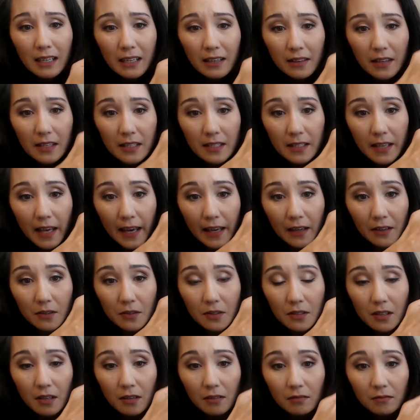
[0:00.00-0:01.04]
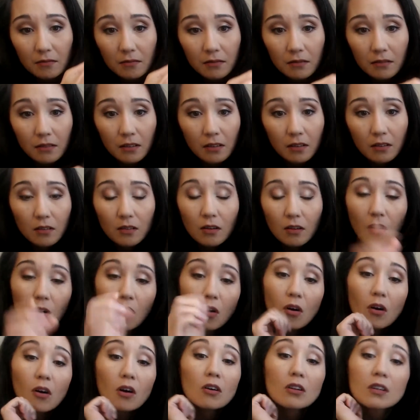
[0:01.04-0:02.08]
the scales
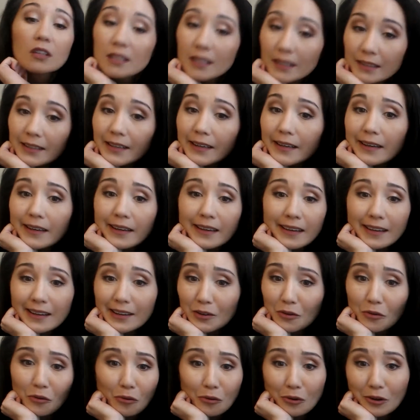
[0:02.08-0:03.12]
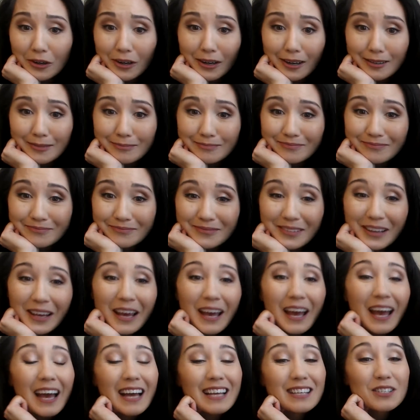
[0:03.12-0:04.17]
all in order.
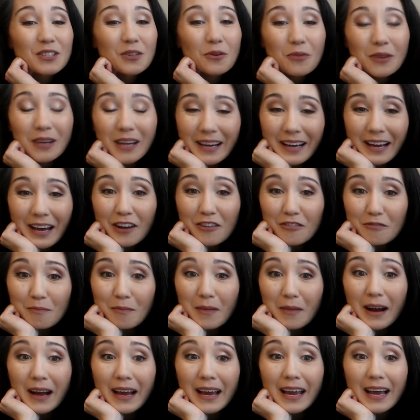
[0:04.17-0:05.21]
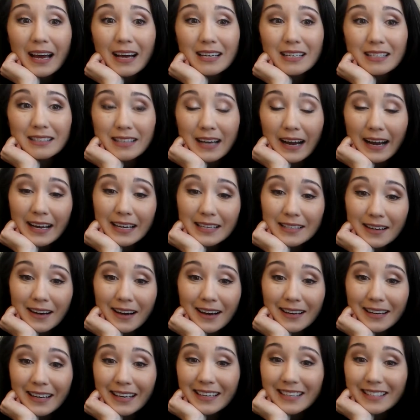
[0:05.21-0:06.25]
And so when I have my
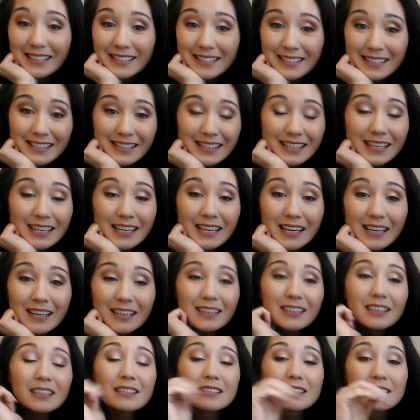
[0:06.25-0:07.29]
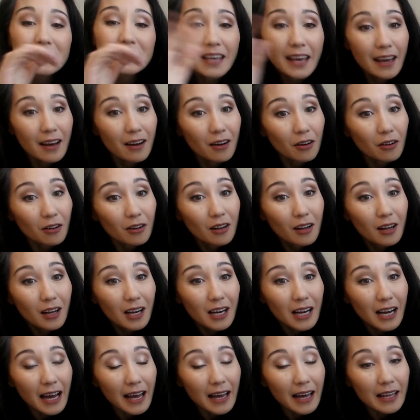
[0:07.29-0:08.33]
diatonic C scale,
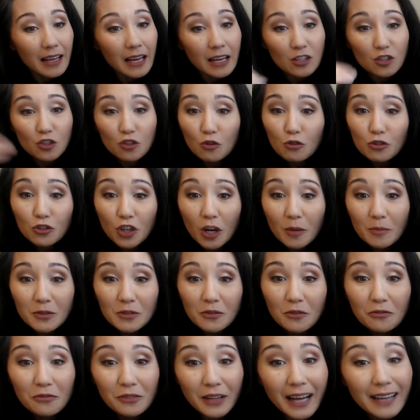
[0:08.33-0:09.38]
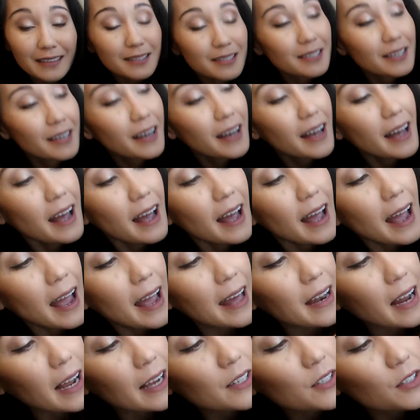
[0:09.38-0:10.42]
it has no sharps, no flats.
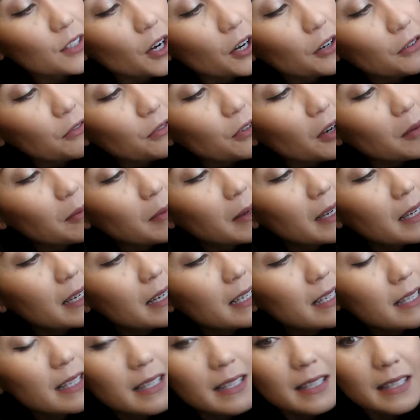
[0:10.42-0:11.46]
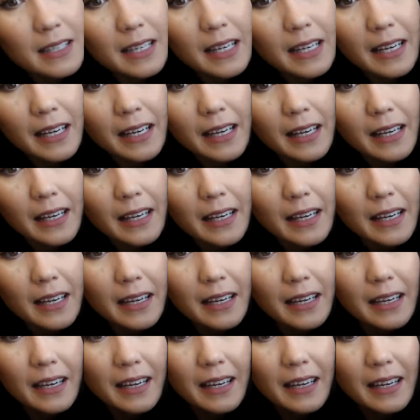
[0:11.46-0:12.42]
And I start from C,